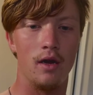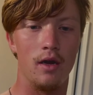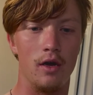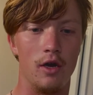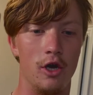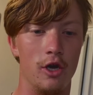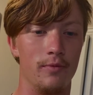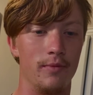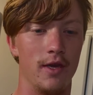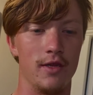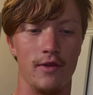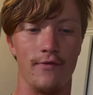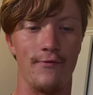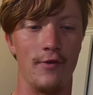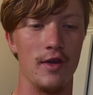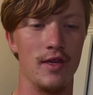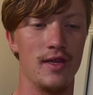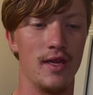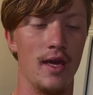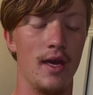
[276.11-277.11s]
That was the
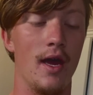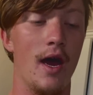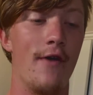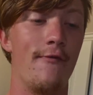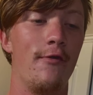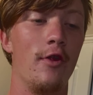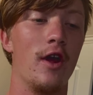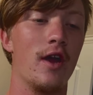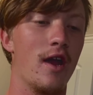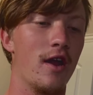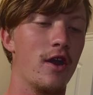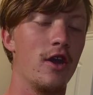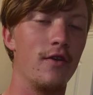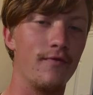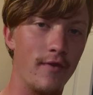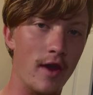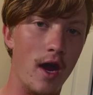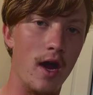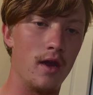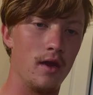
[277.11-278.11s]
first set. I feel like I could have
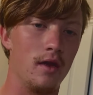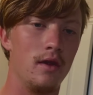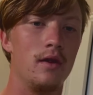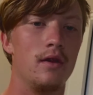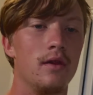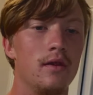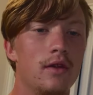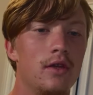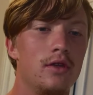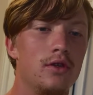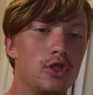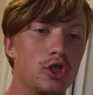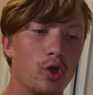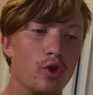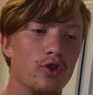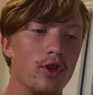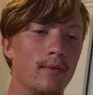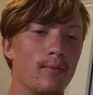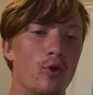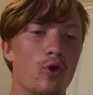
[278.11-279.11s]
got 2 or
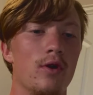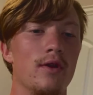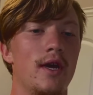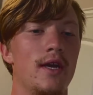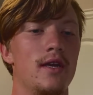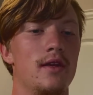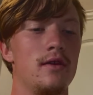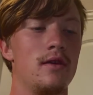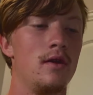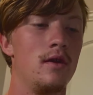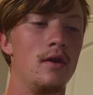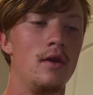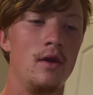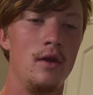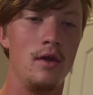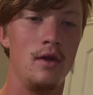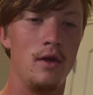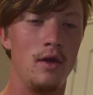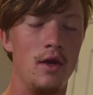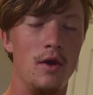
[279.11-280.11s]
3 more that just
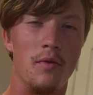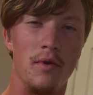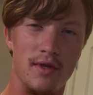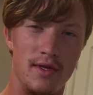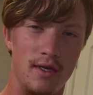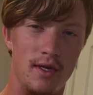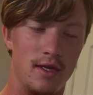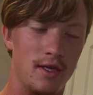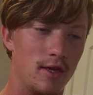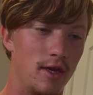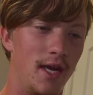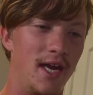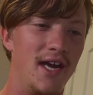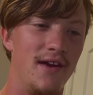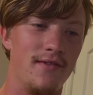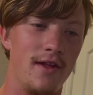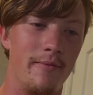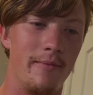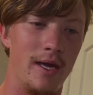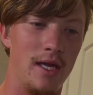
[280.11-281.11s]
wasn't as clean, if
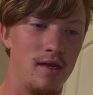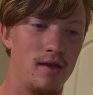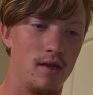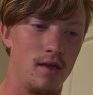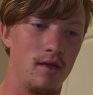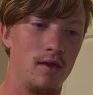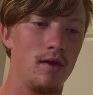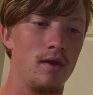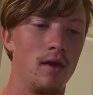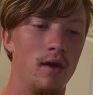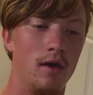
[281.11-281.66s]
that makes sense.